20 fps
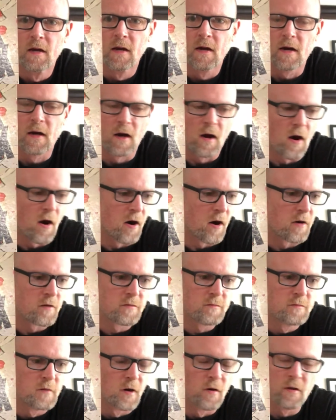
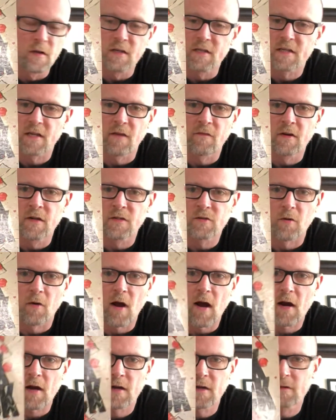hard early 70s
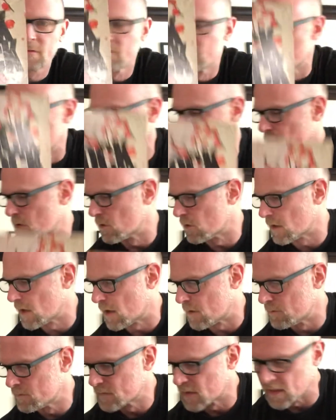rock. Really cool
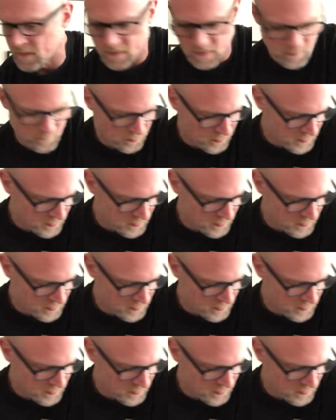album. Got that